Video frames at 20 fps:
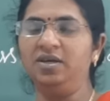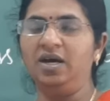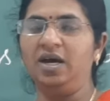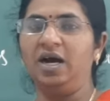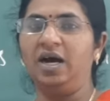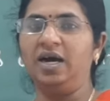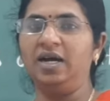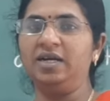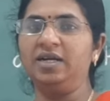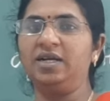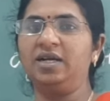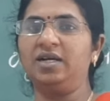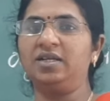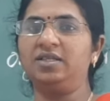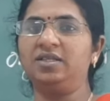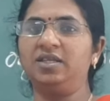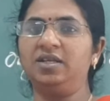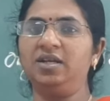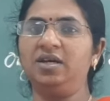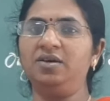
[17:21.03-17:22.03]
and
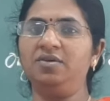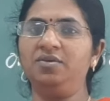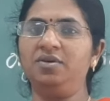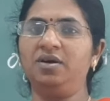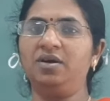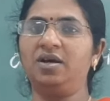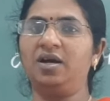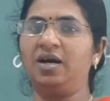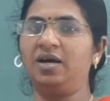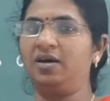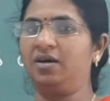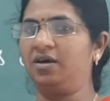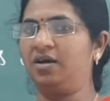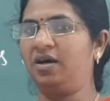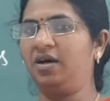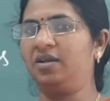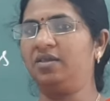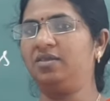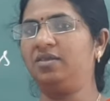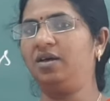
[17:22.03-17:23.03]

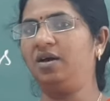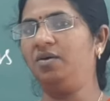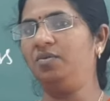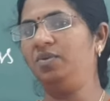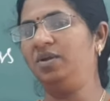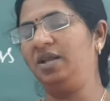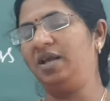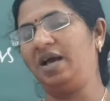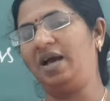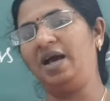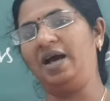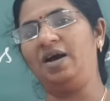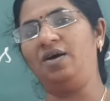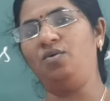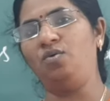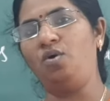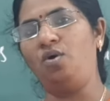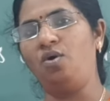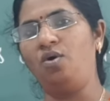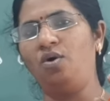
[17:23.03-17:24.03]
Karta will
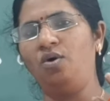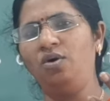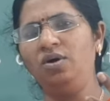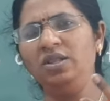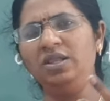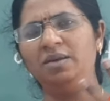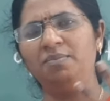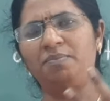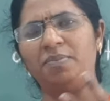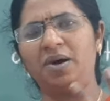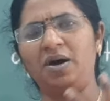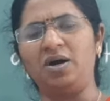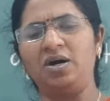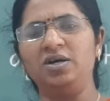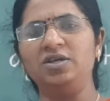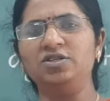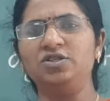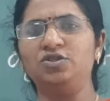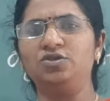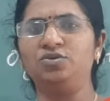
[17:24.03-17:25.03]
have all the
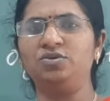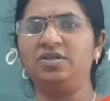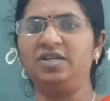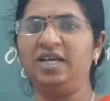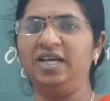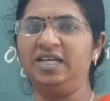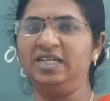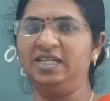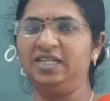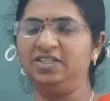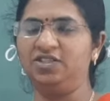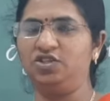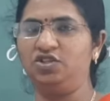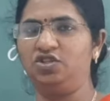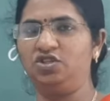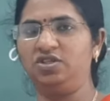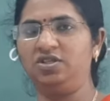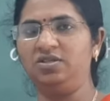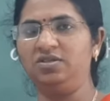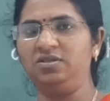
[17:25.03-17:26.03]
powers to take
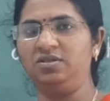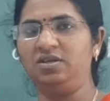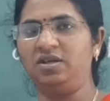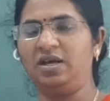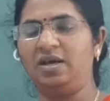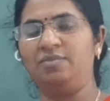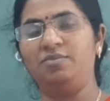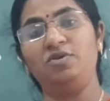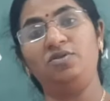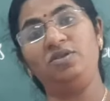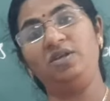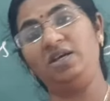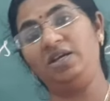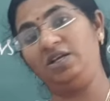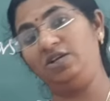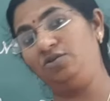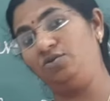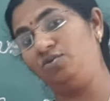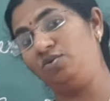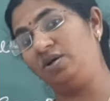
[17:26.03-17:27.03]
decision about the
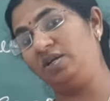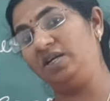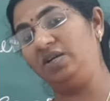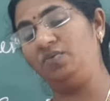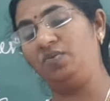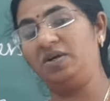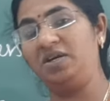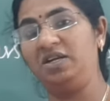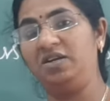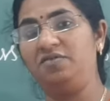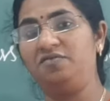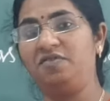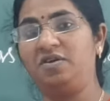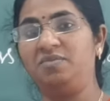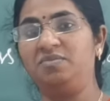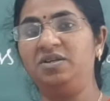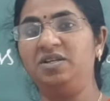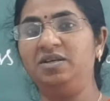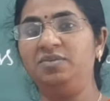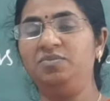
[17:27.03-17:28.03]
Hindu undivided
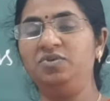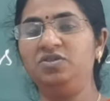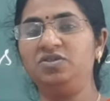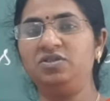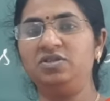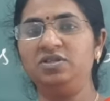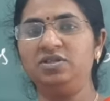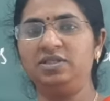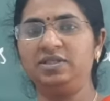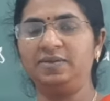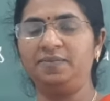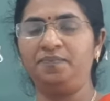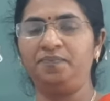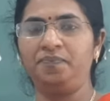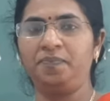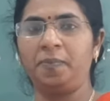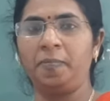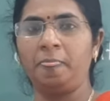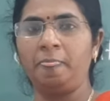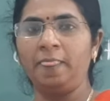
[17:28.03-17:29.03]
family business.
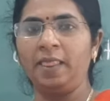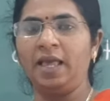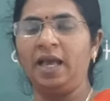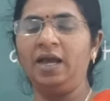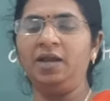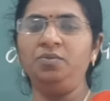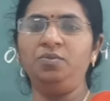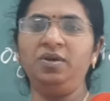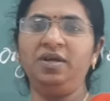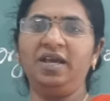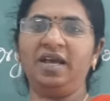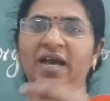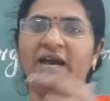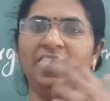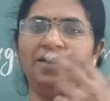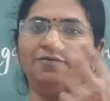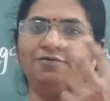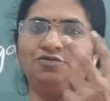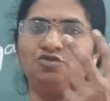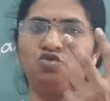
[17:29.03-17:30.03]
And we
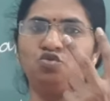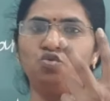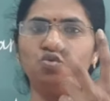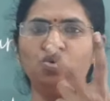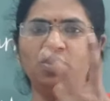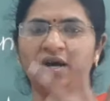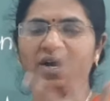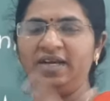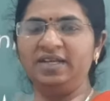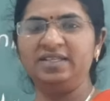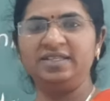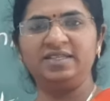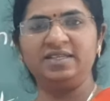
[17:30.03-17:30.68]
have two kinds